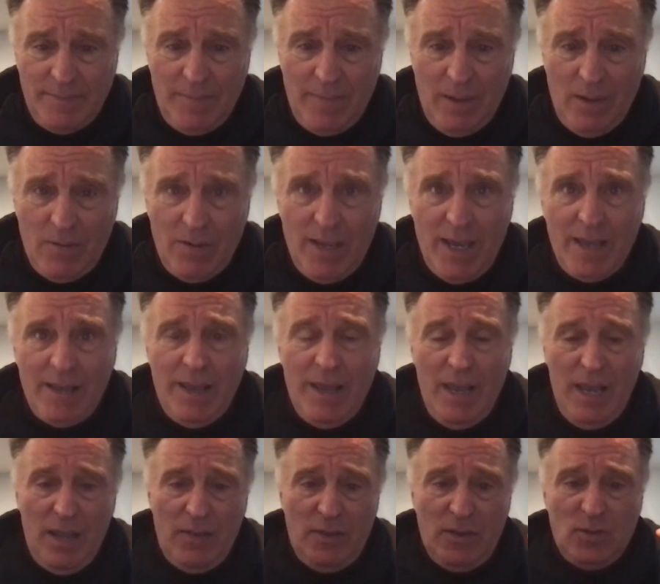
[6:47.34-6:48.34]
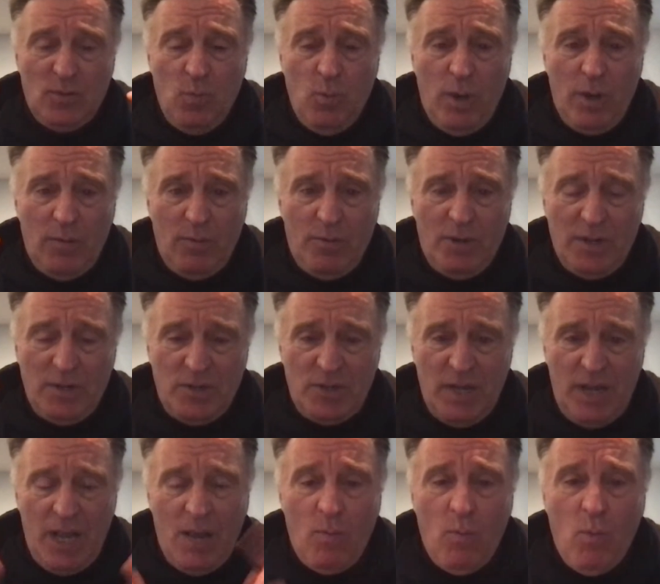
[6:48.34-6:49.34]
Okay? There's one reason
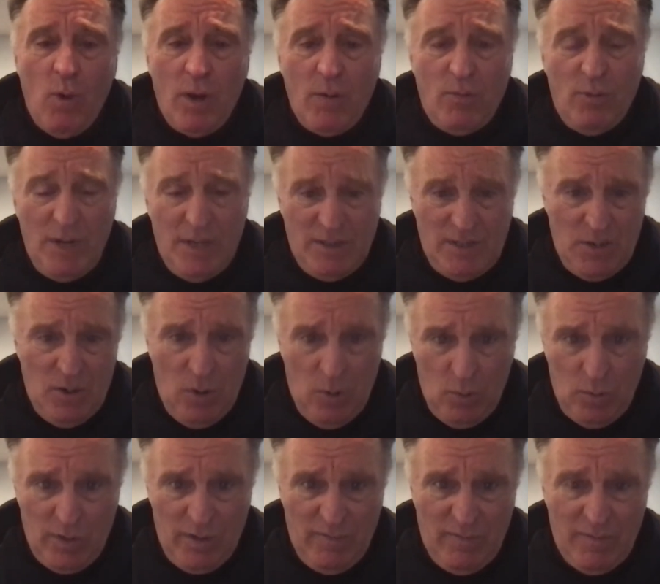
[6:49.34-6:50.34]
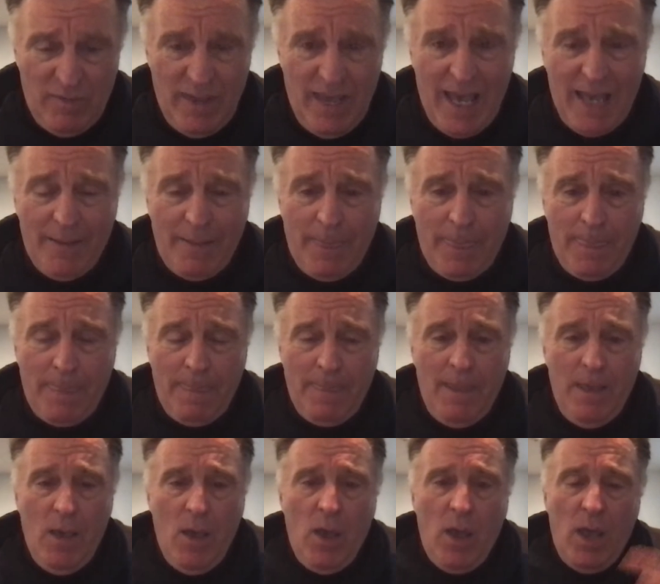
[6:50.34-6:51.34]
and one reason only for that.
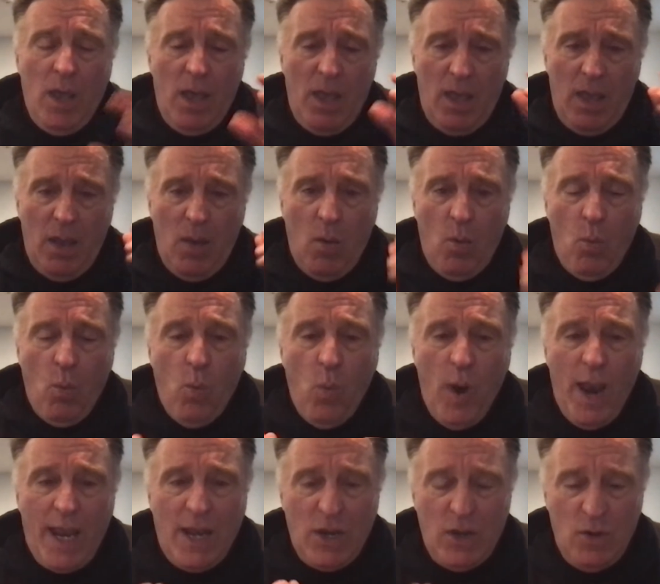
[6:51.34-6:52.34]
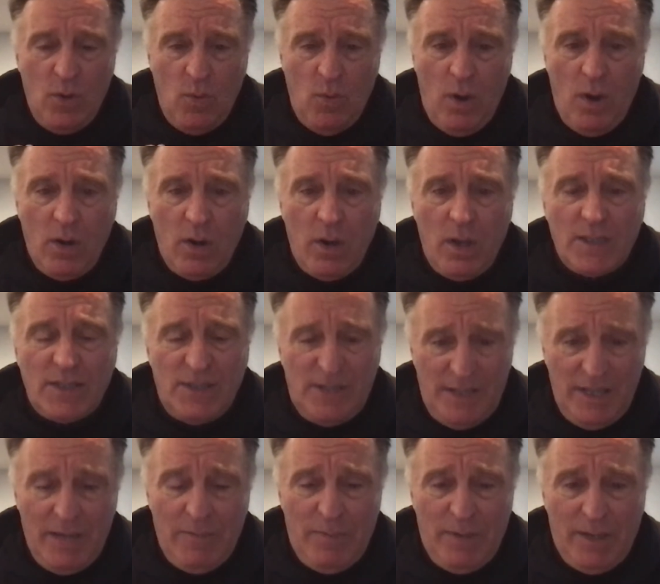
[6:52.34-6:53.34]
When you are
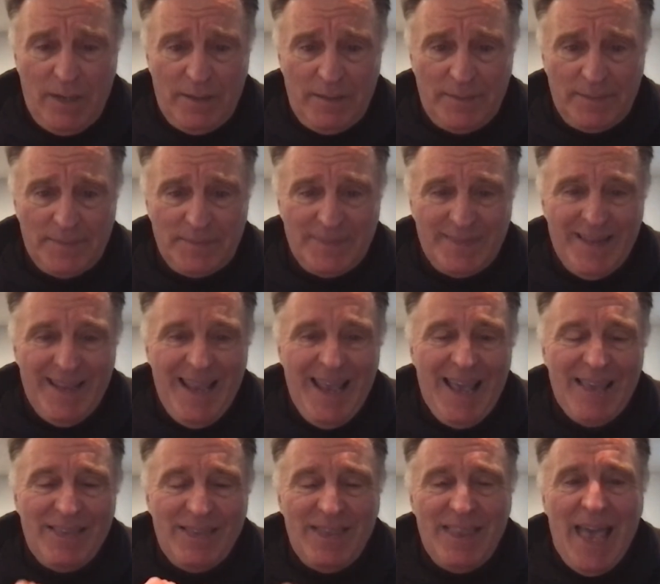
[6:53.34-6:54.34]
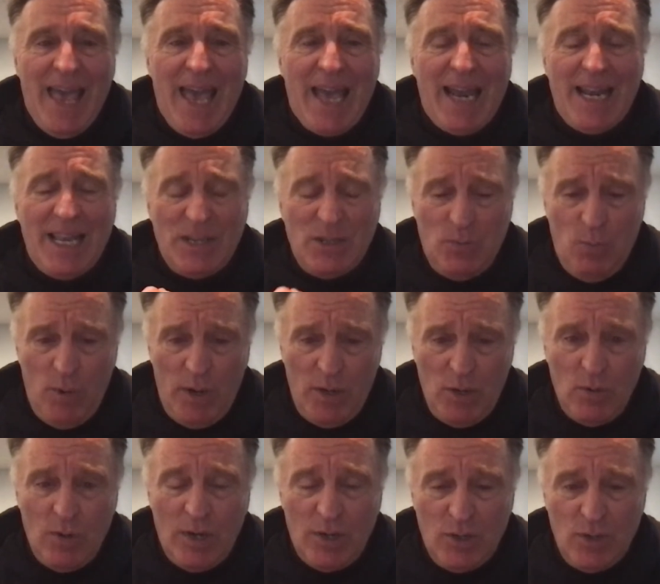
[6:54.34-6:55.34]
sleeping, that is when you
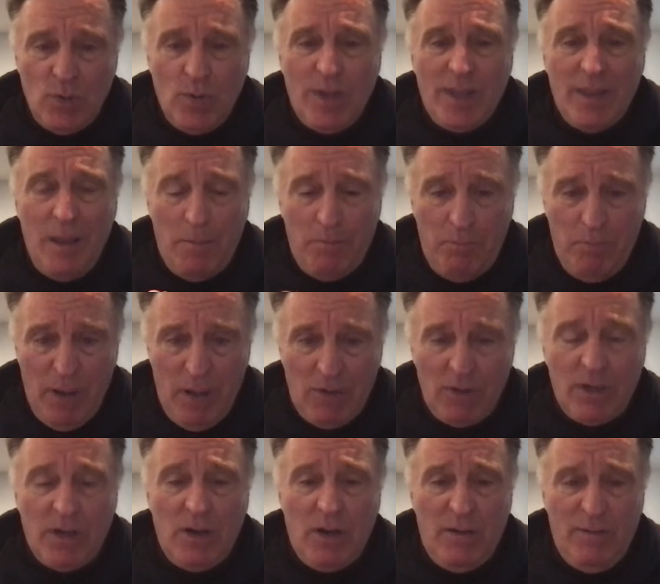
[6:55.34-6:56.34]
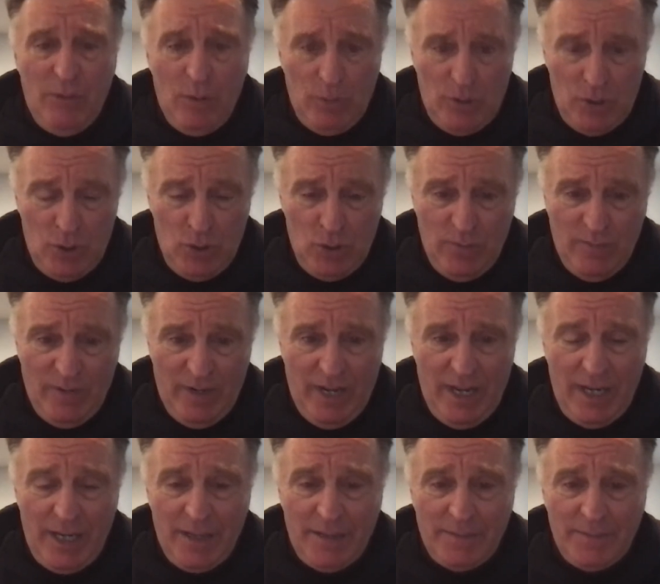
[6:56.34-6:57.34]
are doing the bulk of your
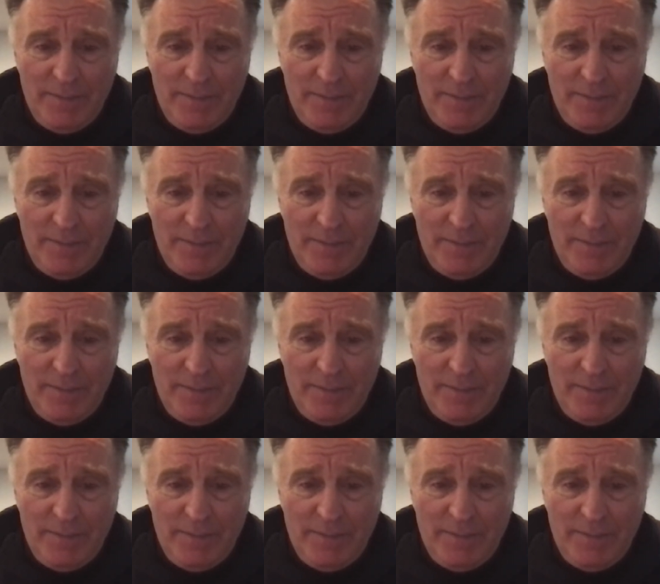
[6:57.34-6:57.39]
rejuvenating.